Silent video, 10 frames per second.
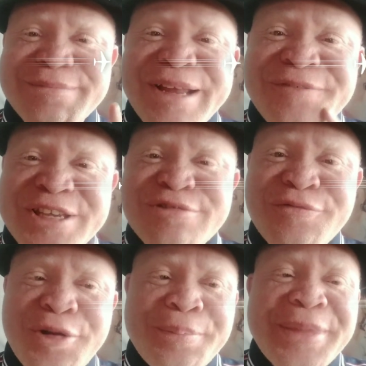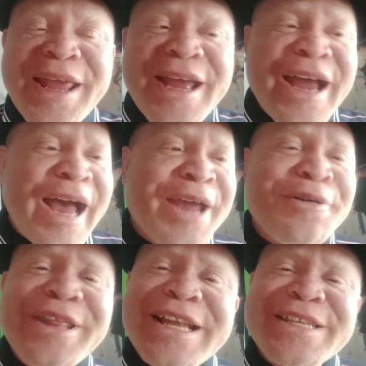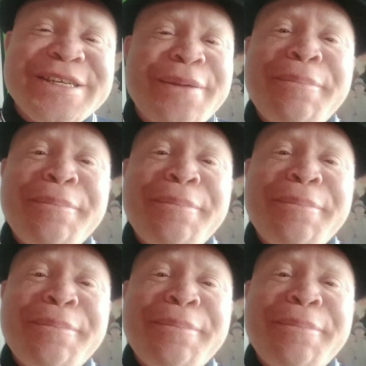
But first of all, I know that